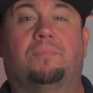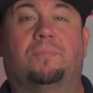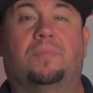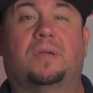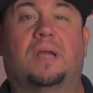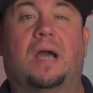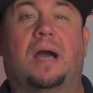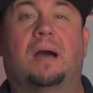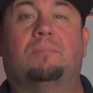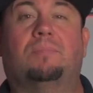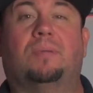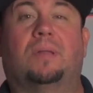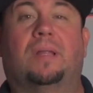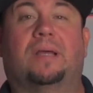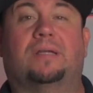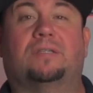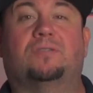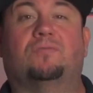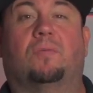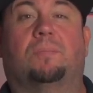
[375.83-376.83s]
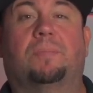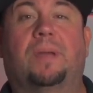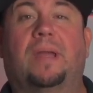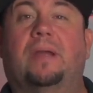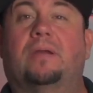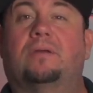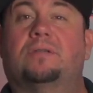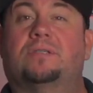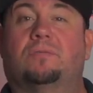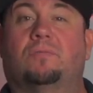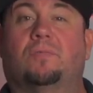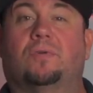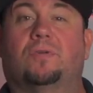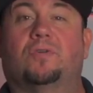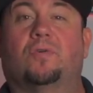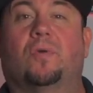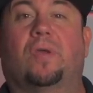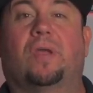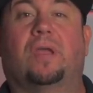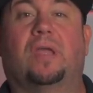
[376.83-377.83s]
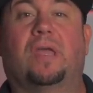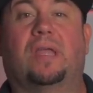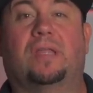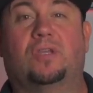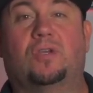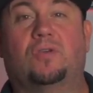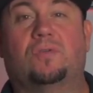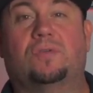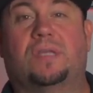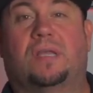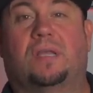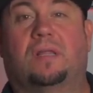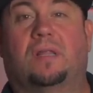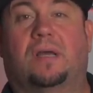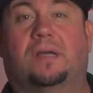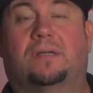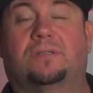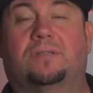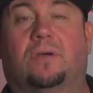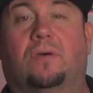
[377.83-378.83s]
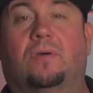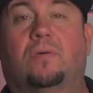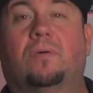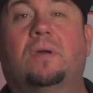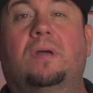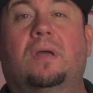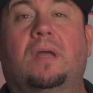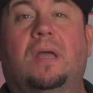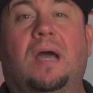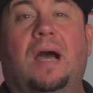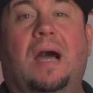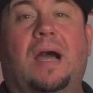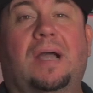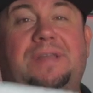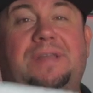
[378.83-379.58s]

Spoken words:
complex repairs that we're doing and using Glexo. I